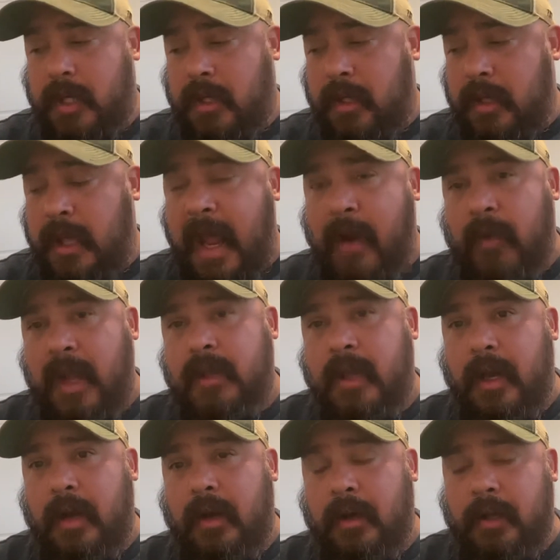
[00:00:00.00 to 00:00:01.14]
that right
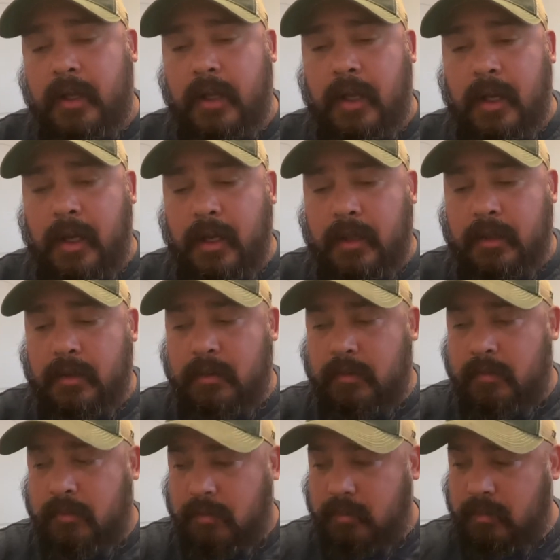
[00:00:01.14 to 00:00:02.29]
there uh,
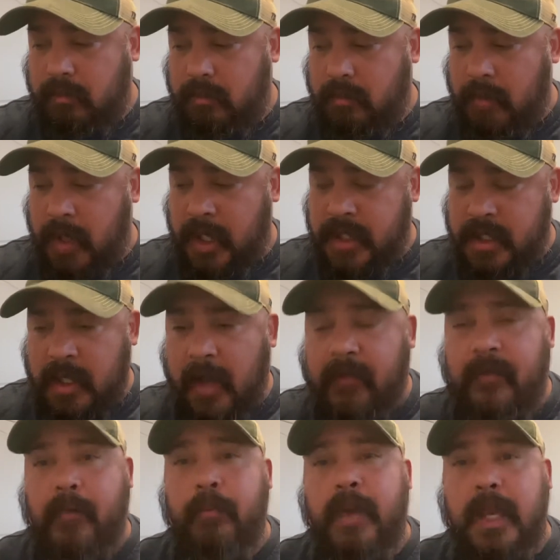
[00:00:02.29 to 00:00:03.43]
is enough
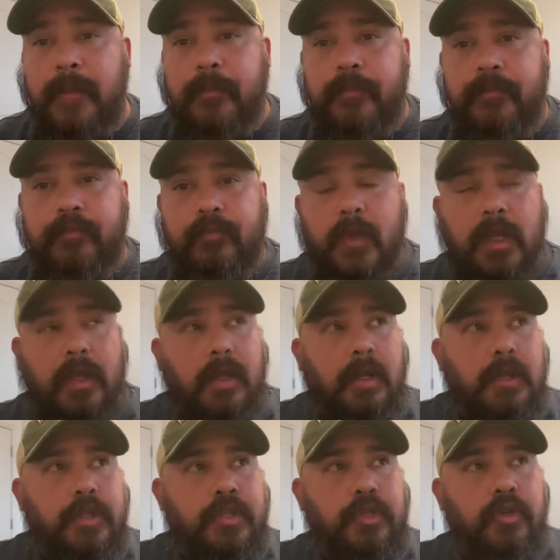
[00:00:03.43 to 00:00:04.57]
for me
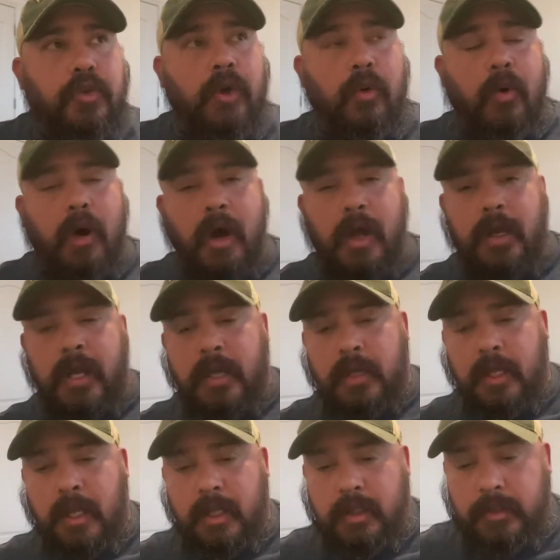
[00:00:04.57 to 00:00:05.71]
to go on and,
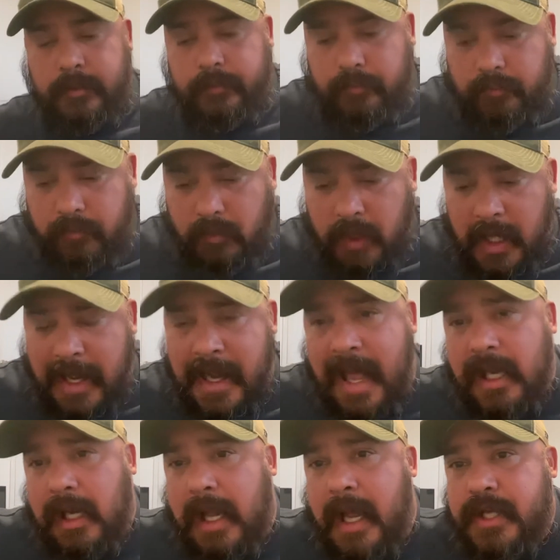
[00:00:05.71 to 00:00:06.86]
and and
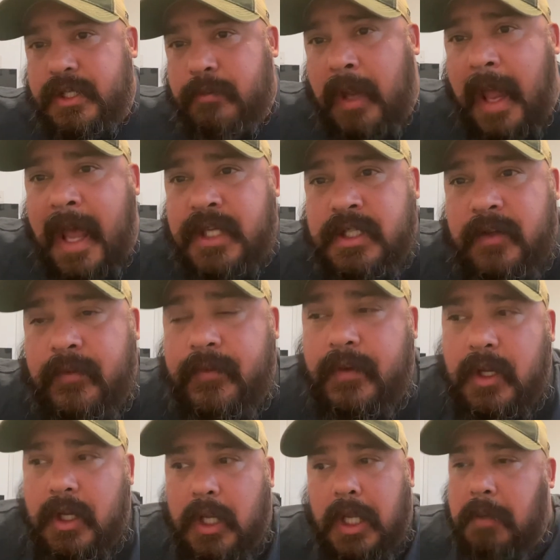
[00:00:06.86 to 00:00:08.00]
analyze him as if
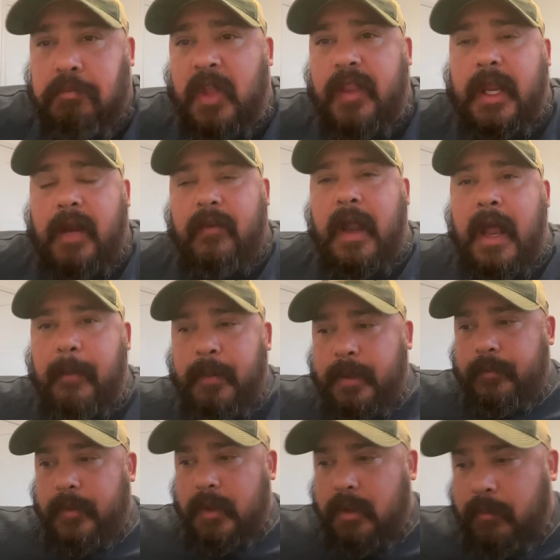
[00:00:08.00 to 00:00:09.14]
nothing ever happened
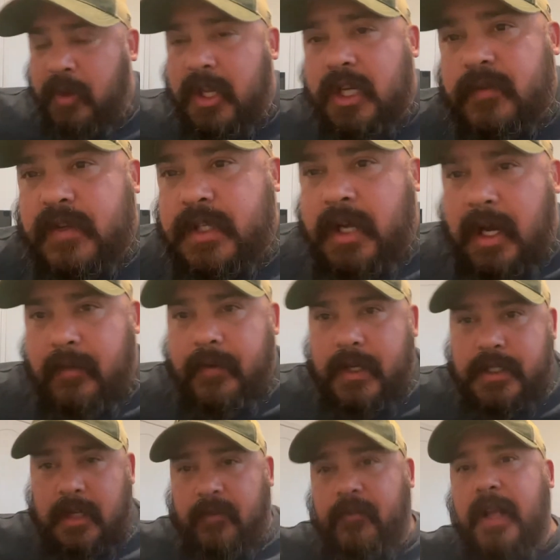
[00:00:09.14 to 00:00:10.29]
because of his confidence
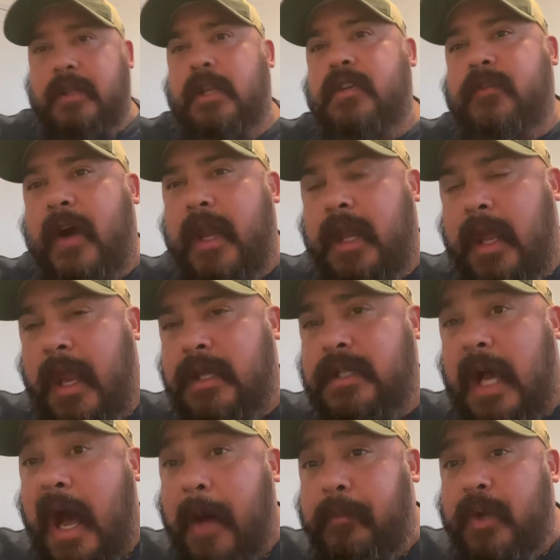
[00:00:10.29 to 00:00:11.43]
and the fact that he's fighting a
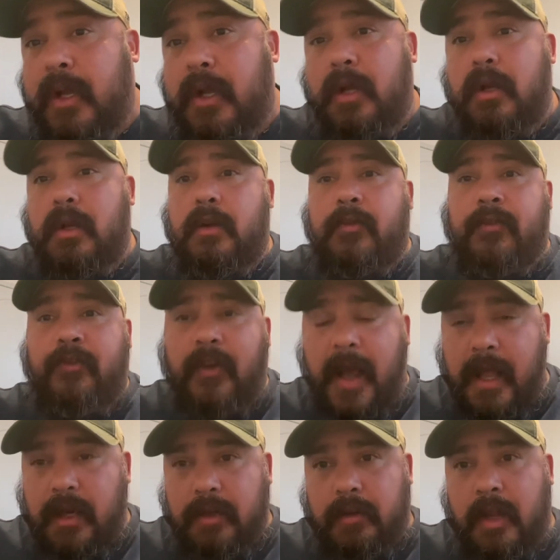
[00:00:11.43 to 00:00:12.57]
top
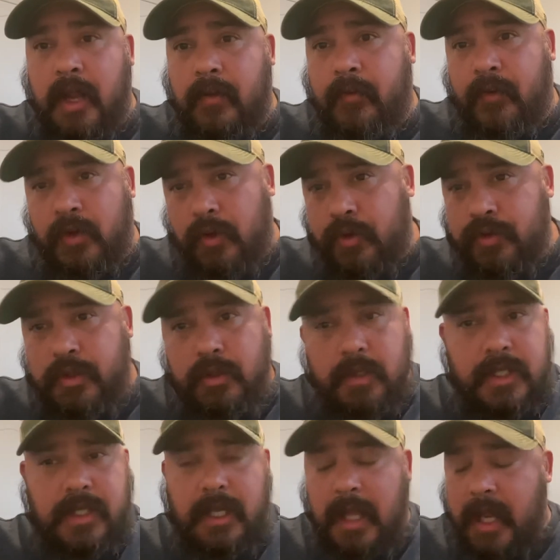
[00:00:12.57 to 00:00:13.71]
fighter. And for those of you that
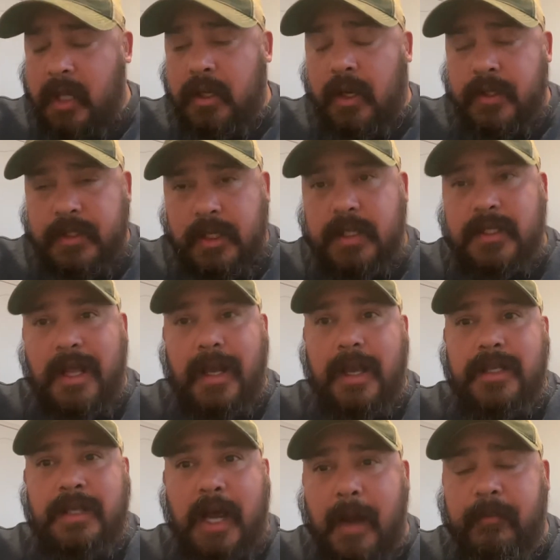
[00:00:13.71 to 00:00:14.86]
say Daniel Garcia is not a
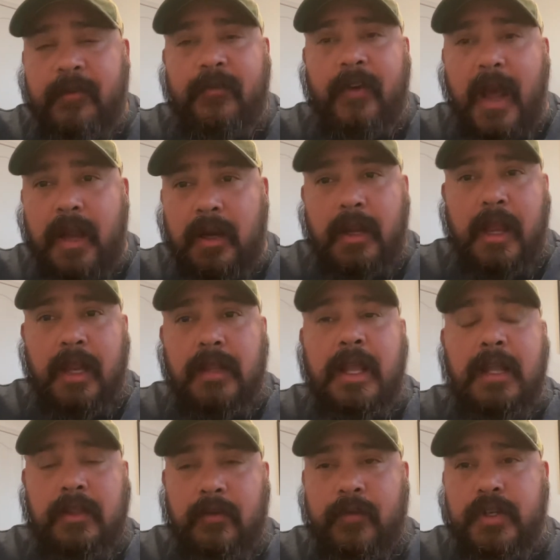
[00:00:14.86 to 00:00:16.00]
top fighter in
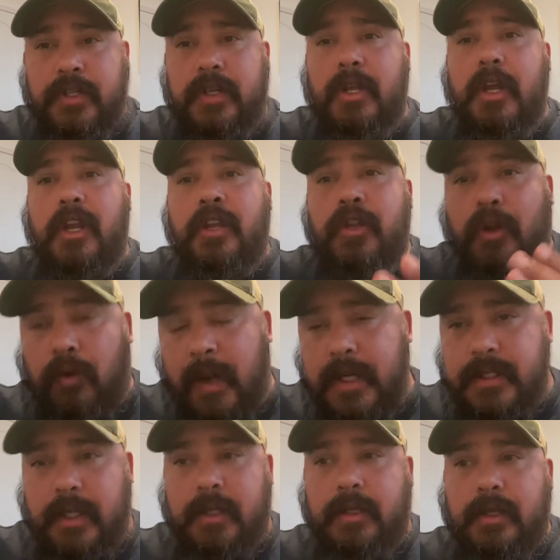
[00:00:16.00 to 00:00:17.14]
that division, you're
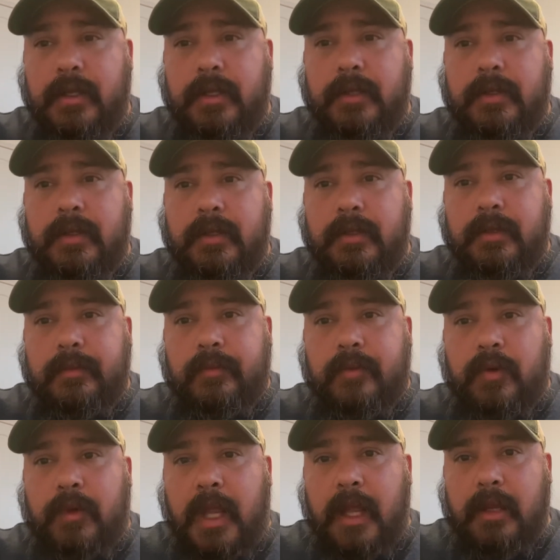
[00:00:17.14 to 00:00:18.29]
crazy.
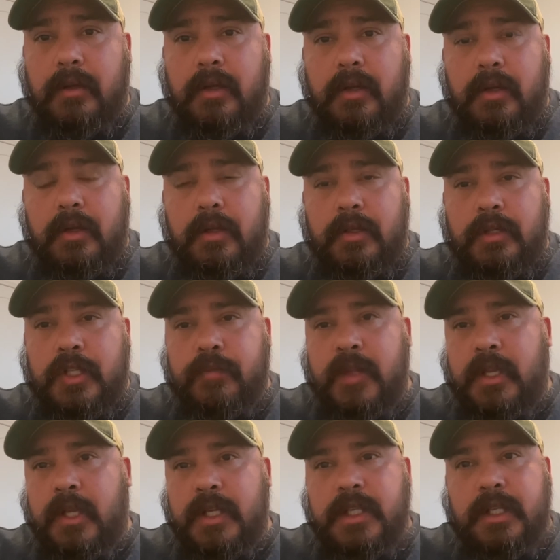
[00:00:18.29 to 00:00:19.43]
Okay? Just
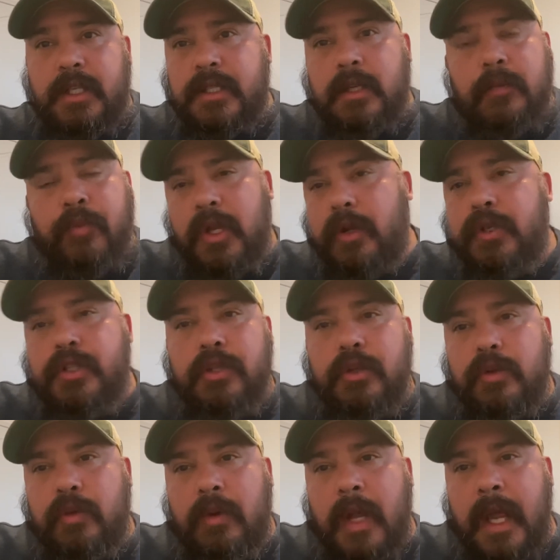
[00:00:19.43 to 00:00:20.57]
because he doesn't appeal to
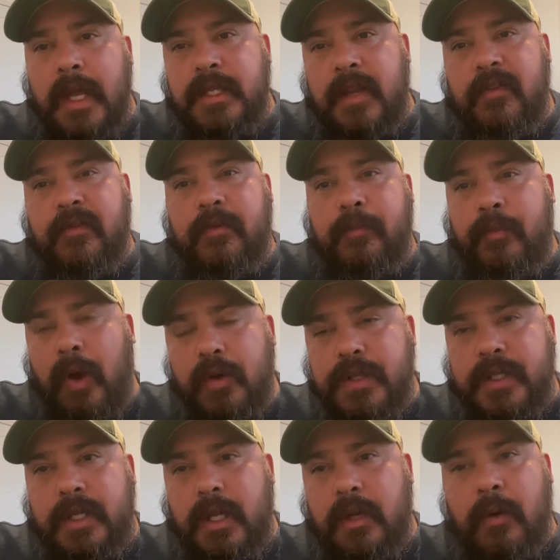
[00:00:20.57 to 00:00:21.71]
you as a
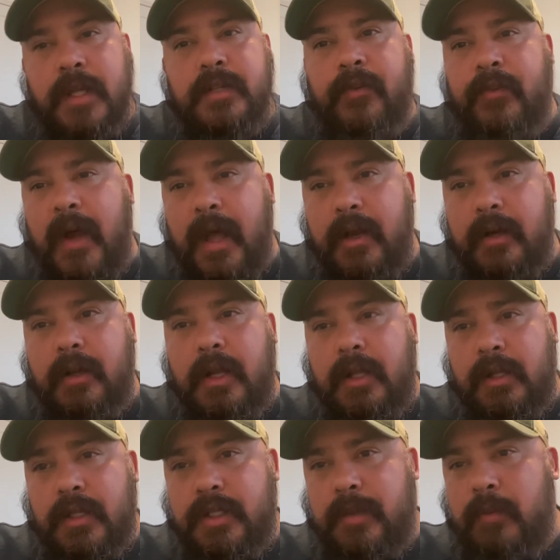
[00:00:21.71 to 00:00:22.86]
person or as a fighter
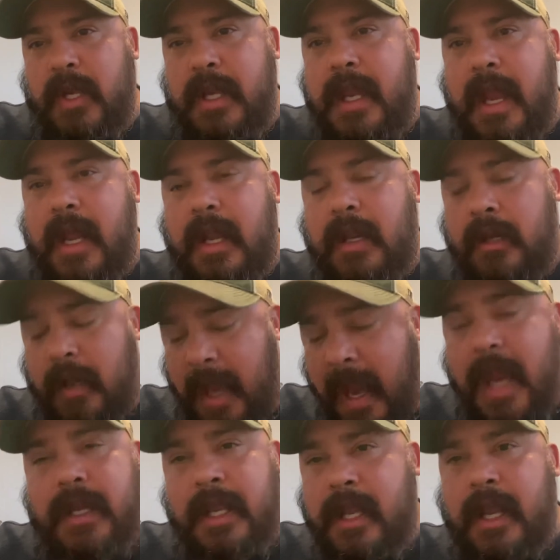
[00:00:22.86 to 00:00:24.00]
doesn't mean he can
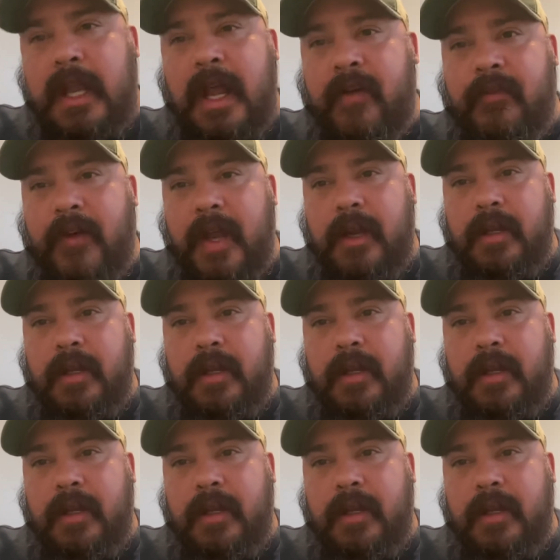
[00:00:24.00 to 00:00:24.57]
a that he cannot fight,